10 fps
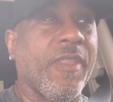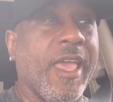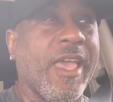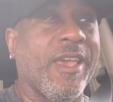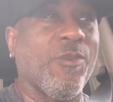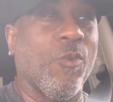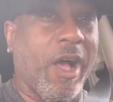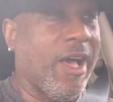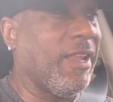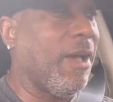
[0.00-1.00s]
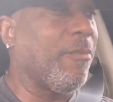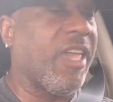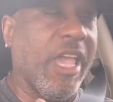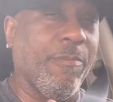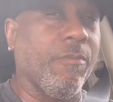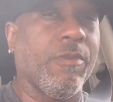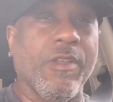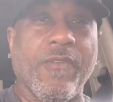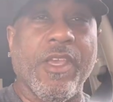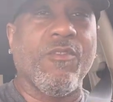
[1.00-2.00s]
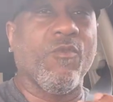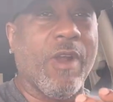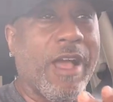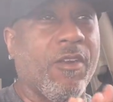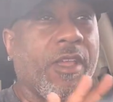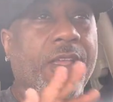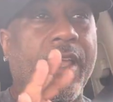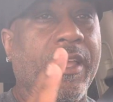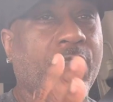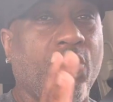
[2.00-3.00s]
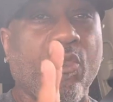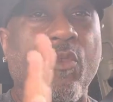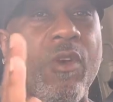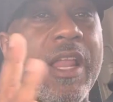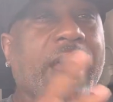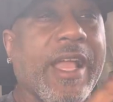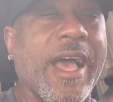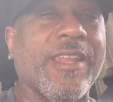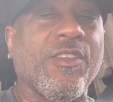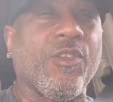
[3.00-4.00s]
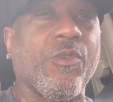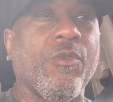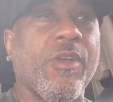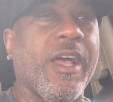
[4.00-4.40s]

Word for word: and while I'm capable of getting rowdy and doing what I got to do,